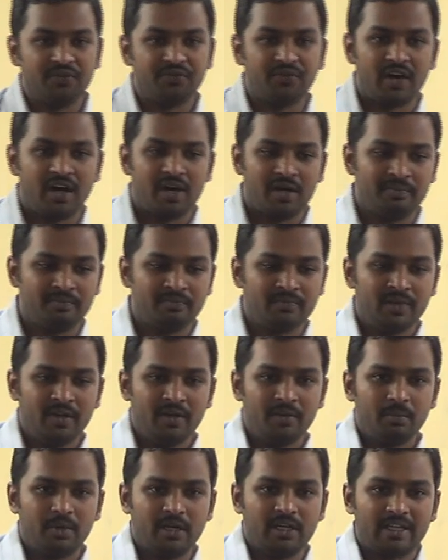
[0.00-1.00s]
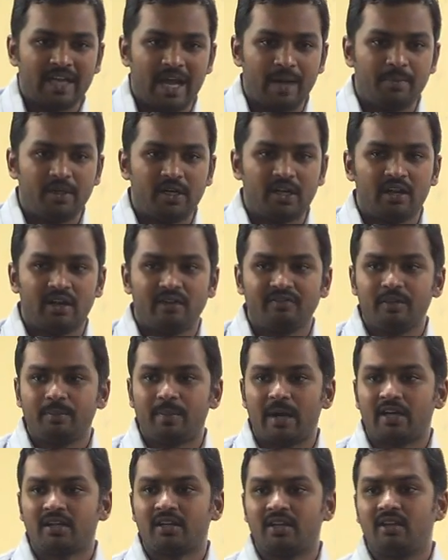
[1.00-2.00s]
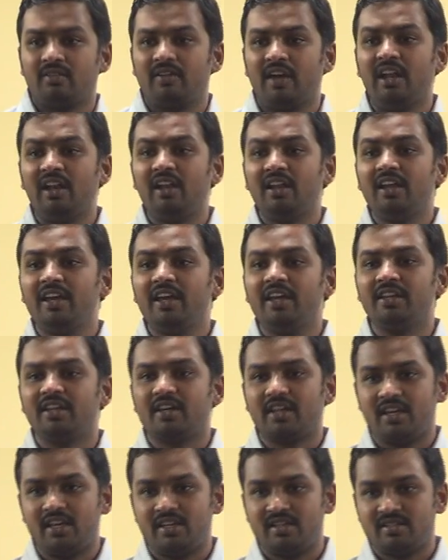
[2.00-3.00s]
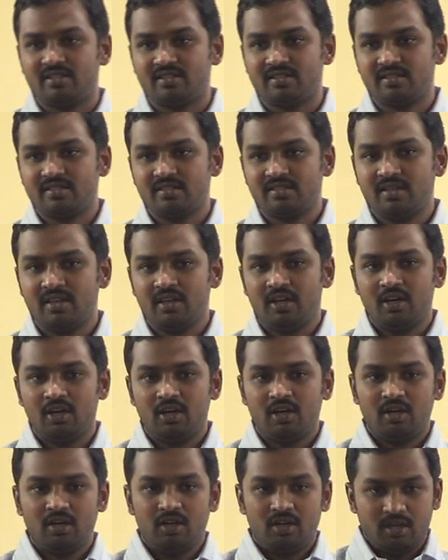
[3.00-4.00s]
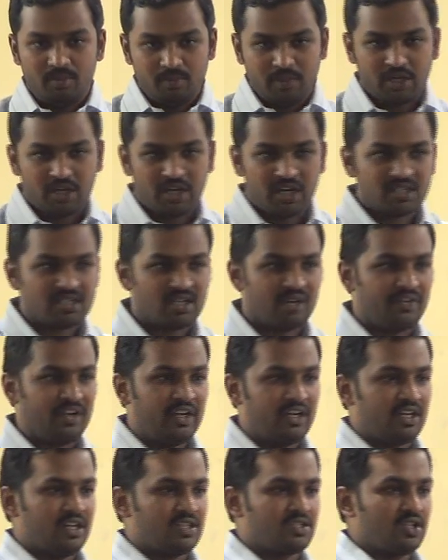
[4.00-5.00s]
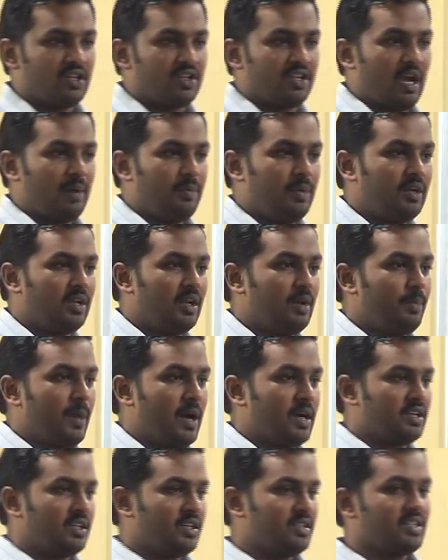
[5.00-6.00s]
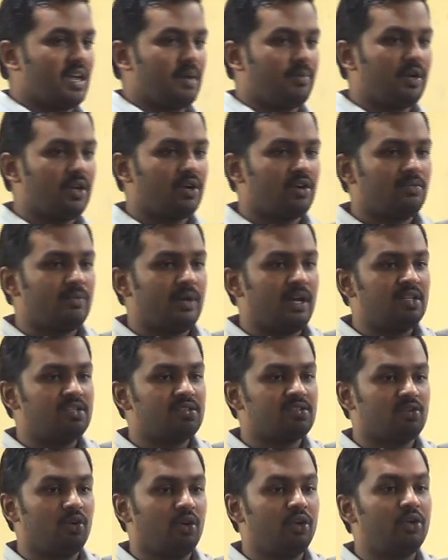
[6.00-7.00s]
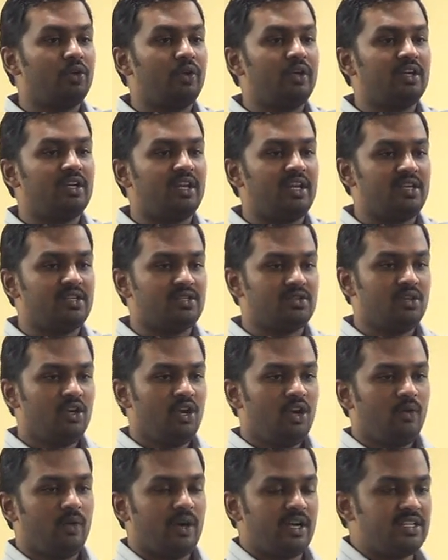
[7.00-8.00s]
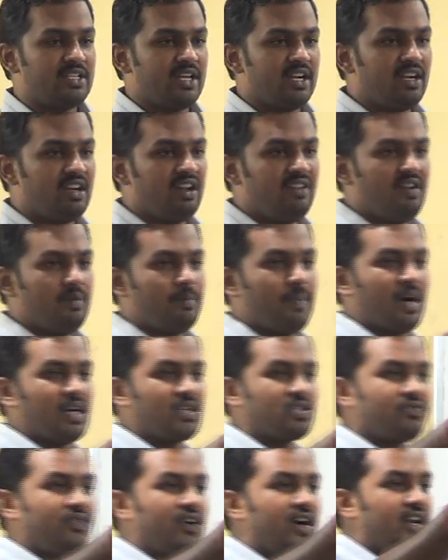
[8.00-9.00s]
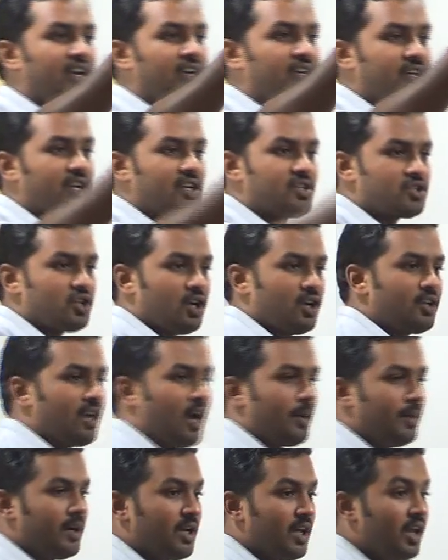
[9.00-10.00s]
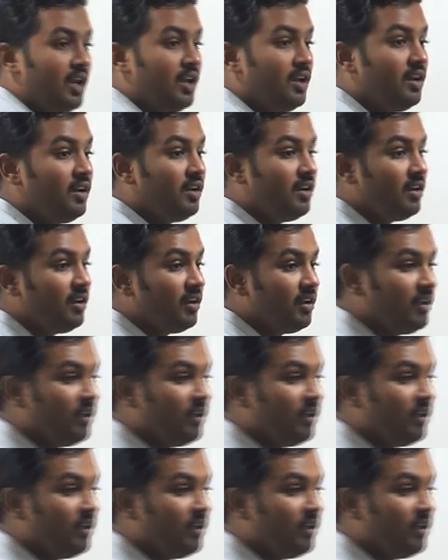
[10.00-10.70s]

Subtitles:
for the firm, but capital of the partner will increase. Because of interest on capital, partner's capital account balance is going to increase. What is the entry we pass for interest on capital?